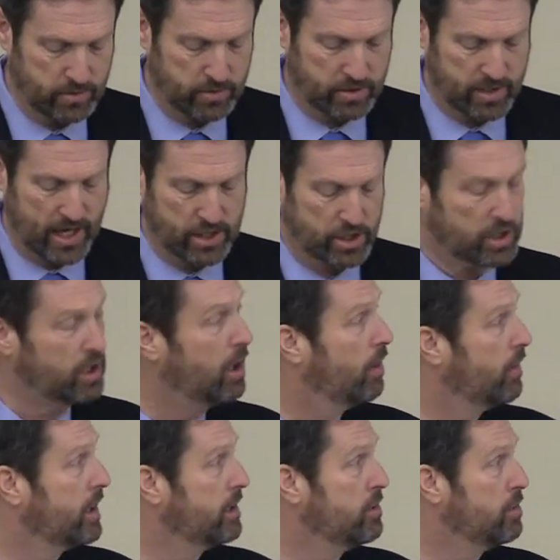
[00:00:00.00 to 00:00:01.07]
new station
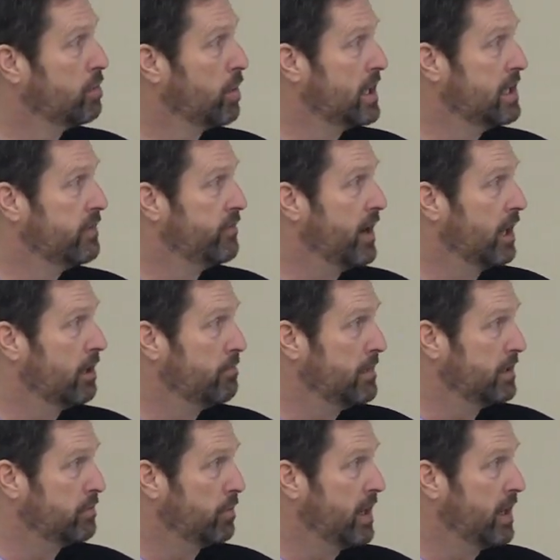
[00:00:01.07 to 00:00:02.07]
going, new redevelopment.